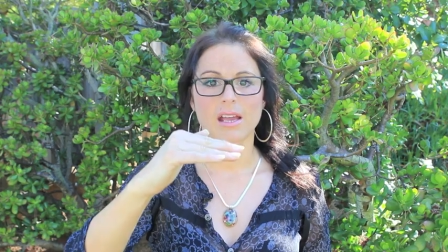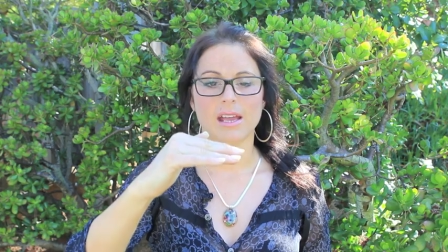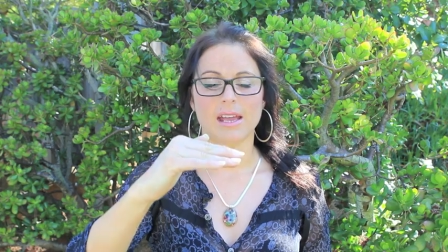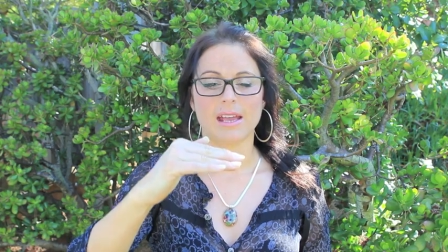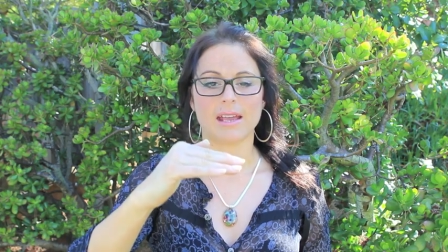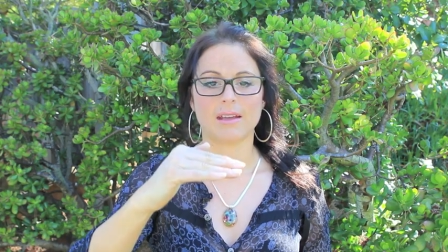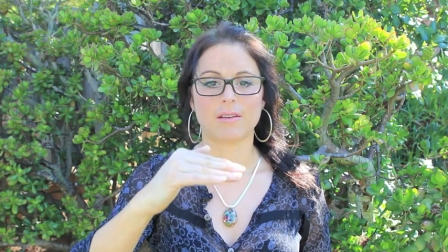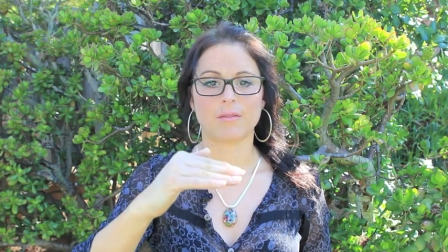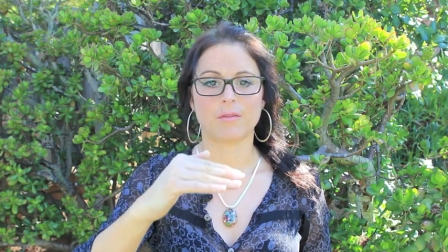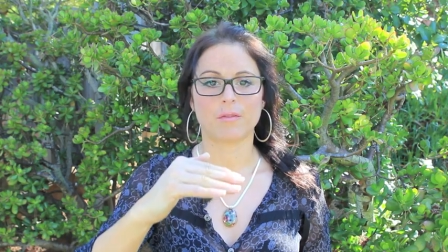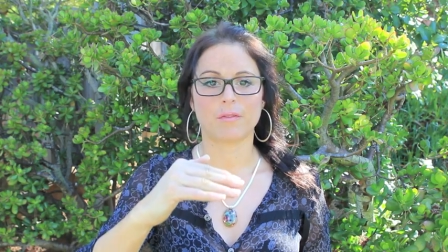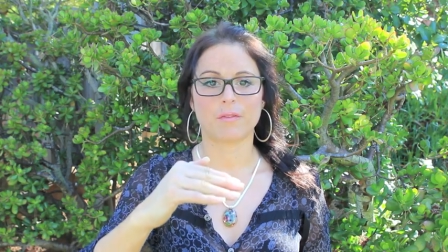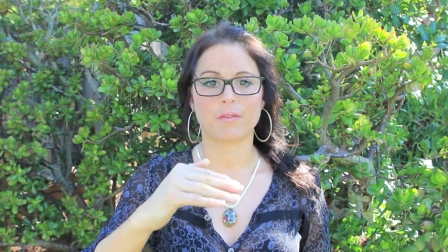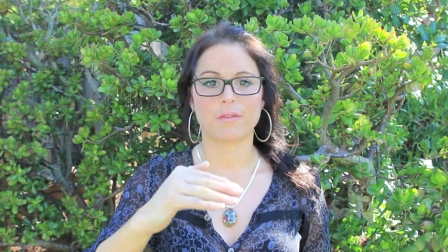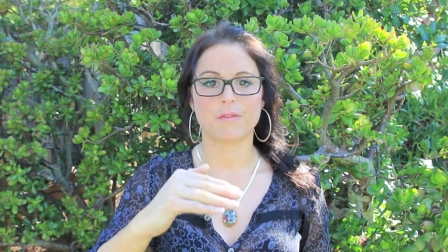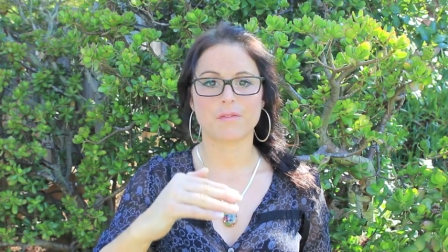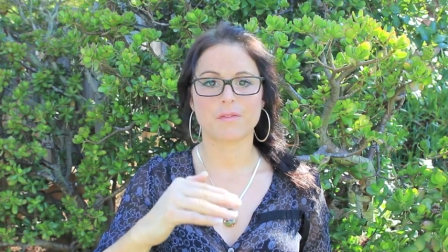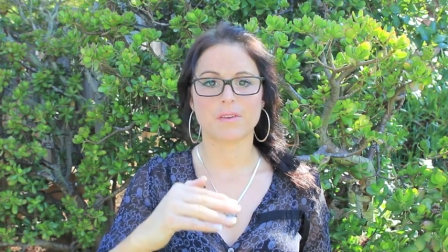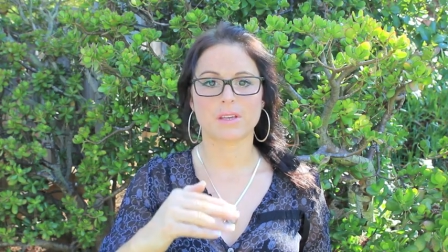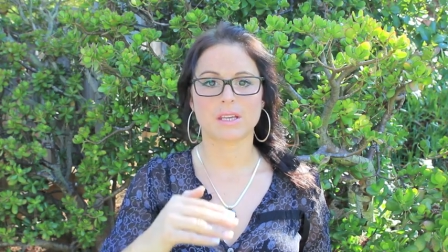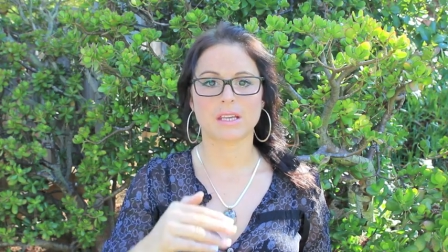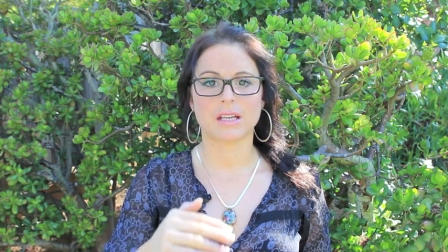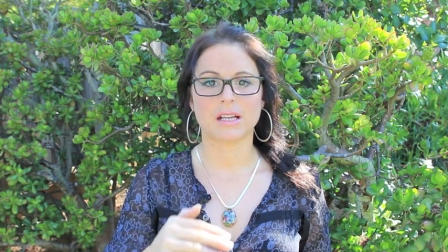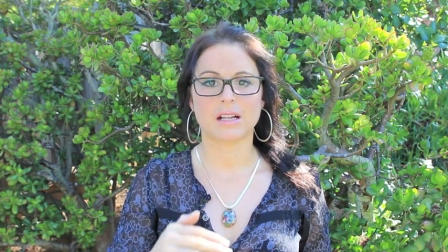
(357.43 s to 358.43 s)
and
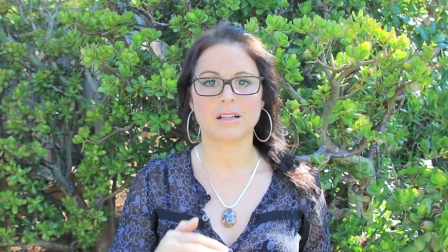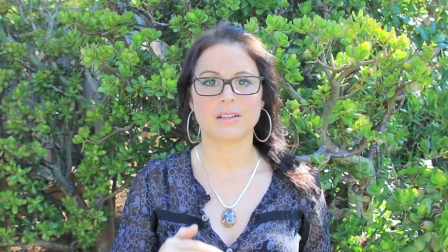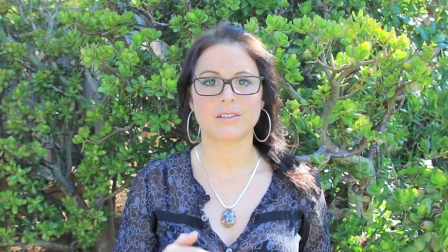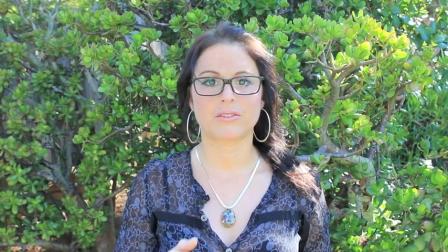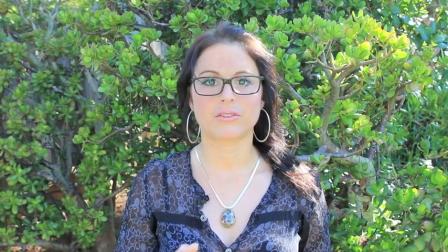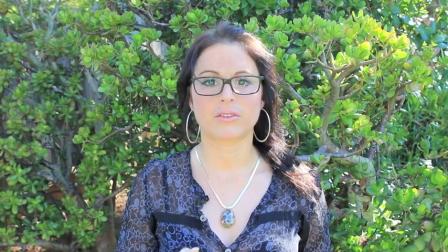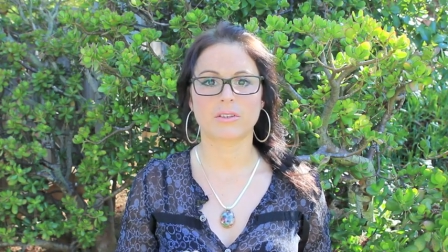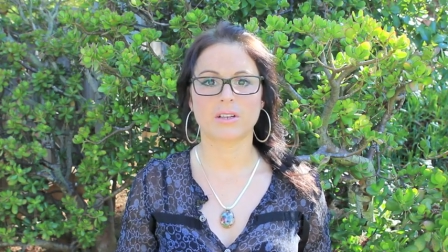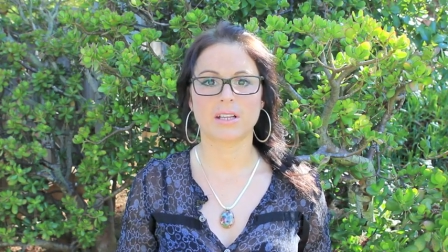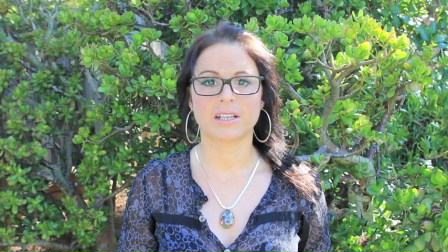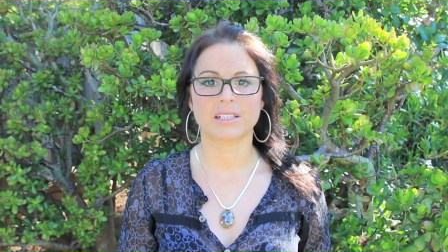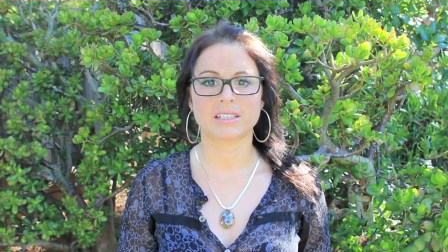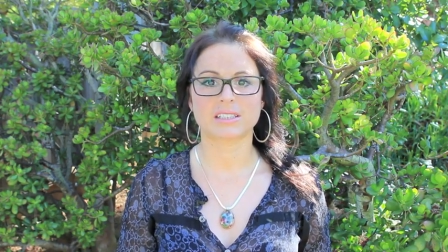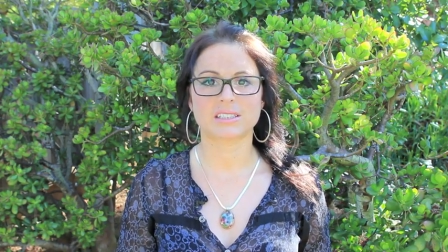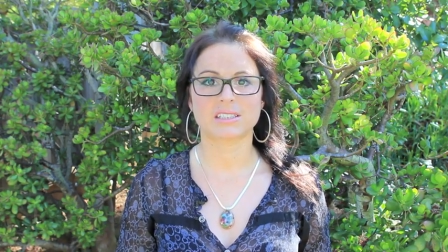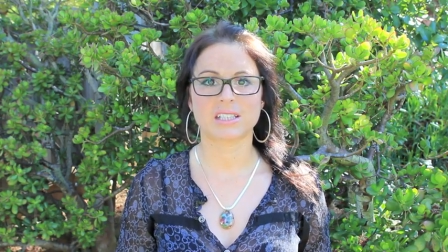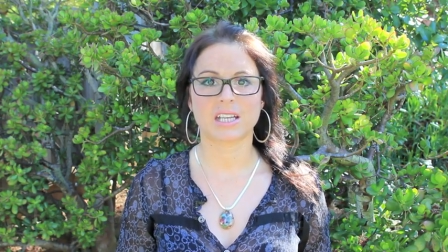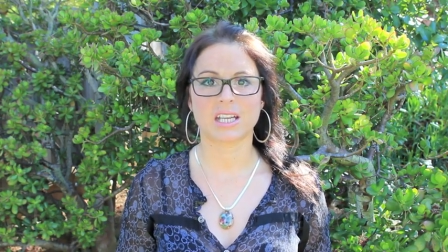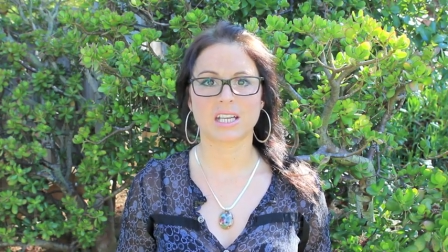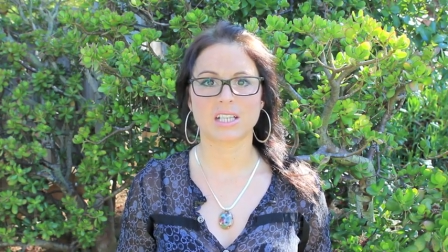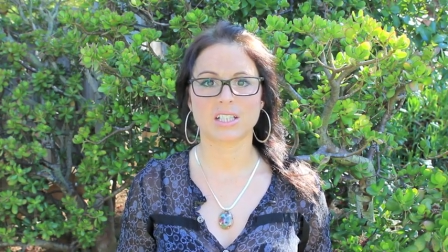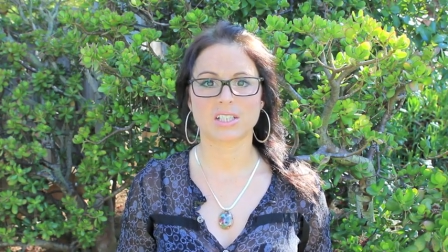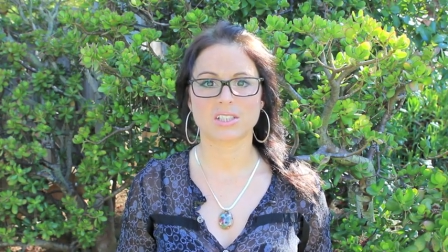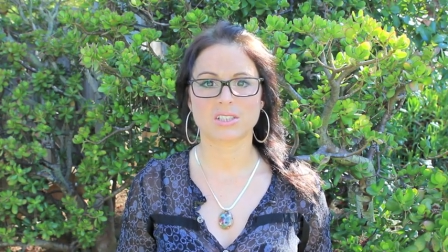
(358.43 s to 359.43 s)
feel that
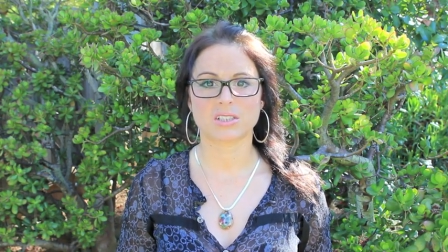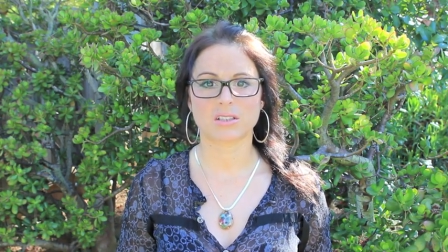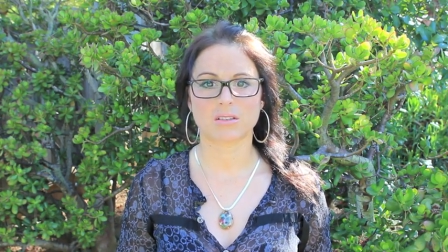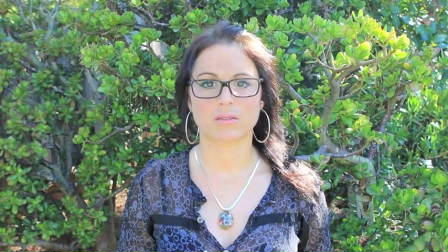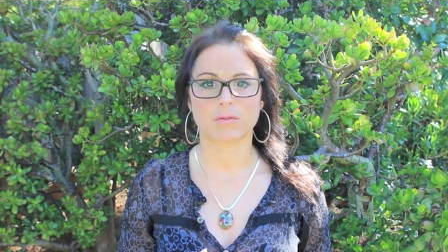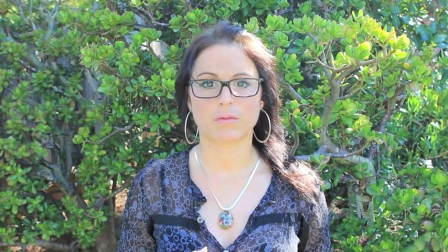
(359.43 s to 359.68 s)
relaxation